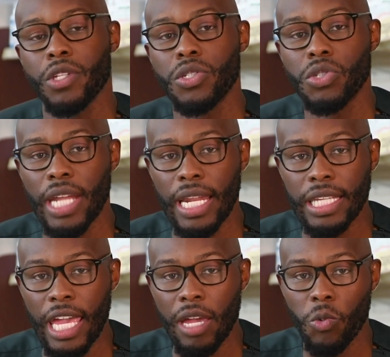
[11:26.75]
So that
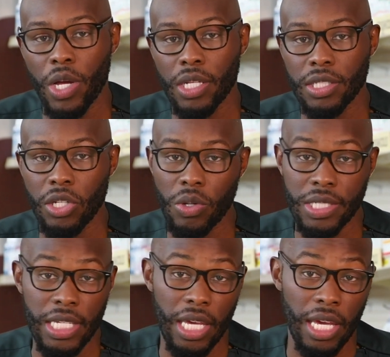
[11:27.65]
came with,
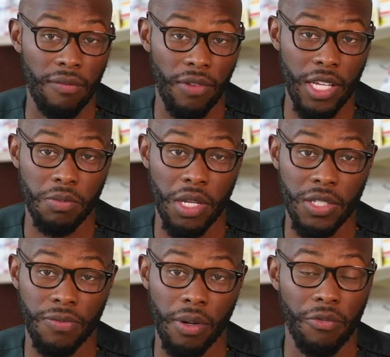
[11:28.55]
seeking investments
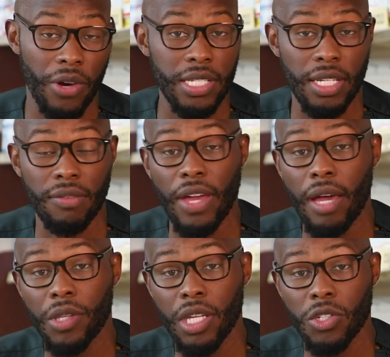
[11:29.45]
from friends and
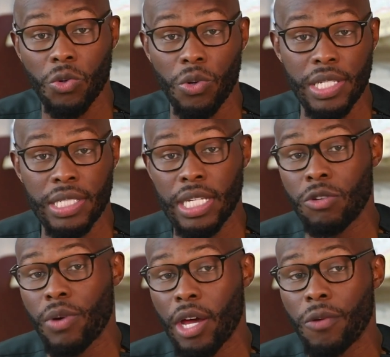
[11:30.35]
family through a seed
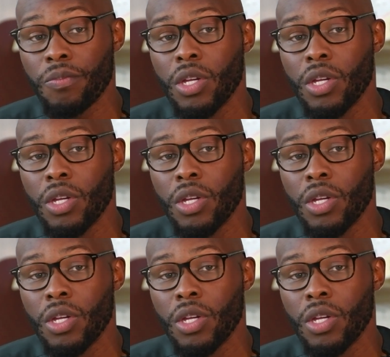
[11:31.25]
round.